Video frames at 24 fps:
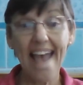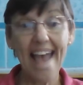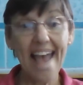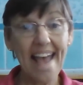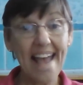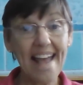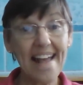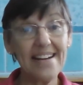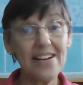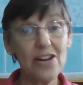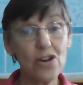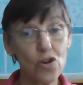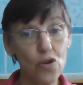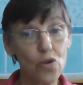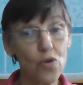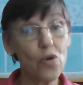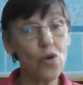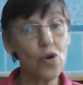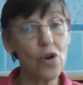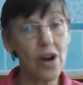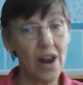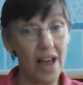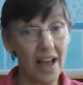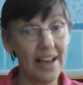And
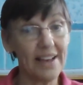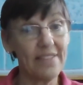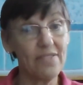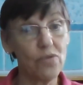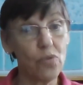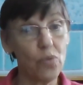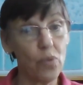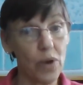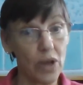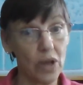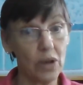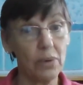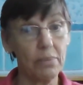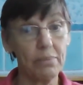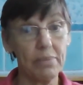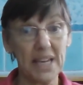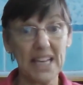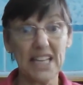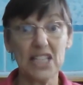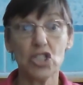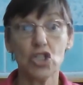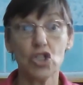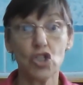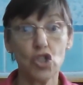your life will
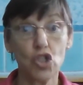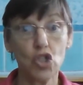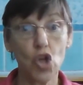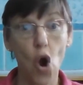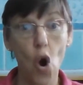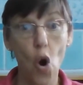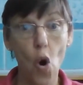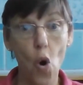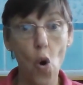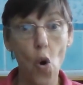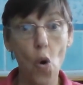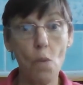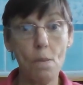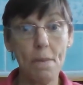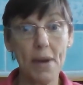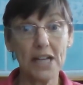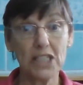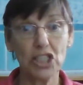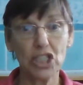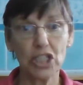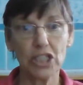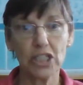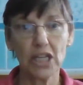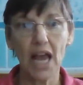be so
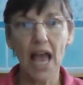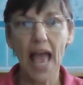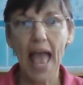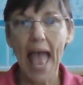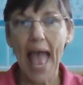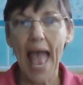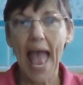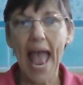much easier.